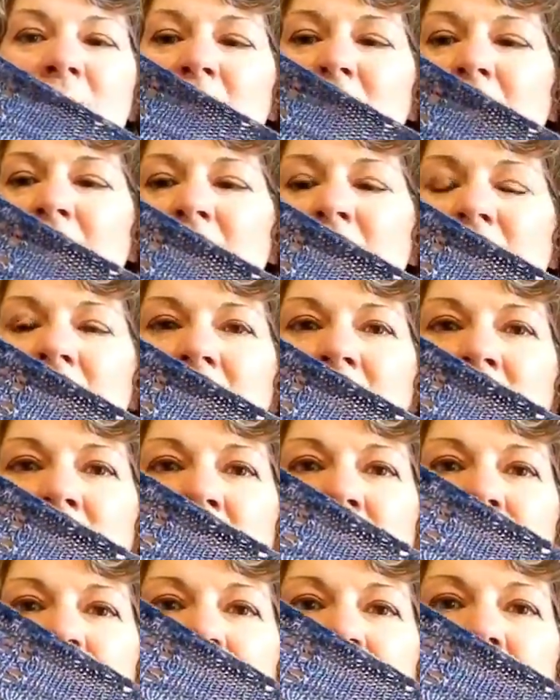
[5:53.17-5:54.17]
with this
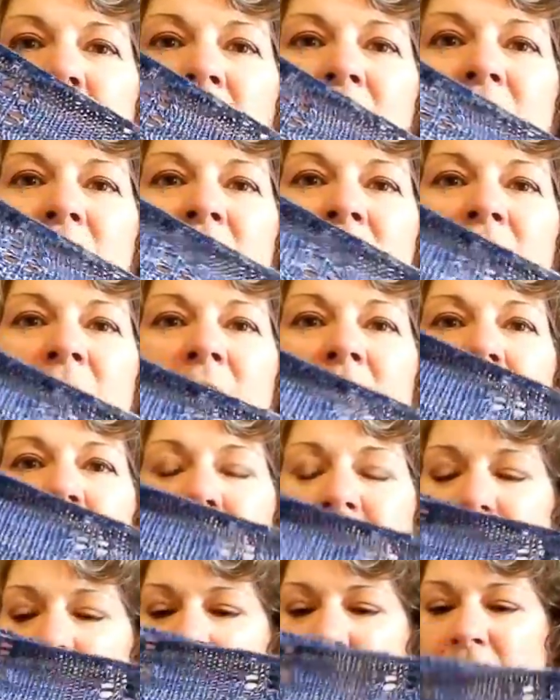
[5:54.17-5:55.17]
beautiful,
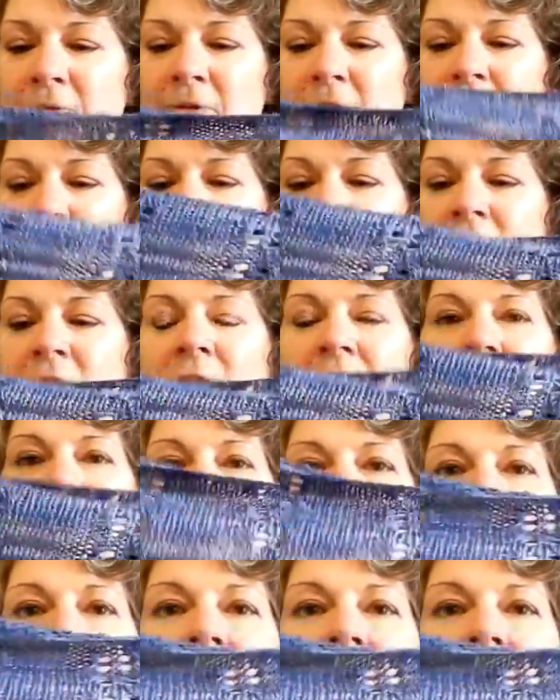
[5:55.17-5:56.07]
beautiful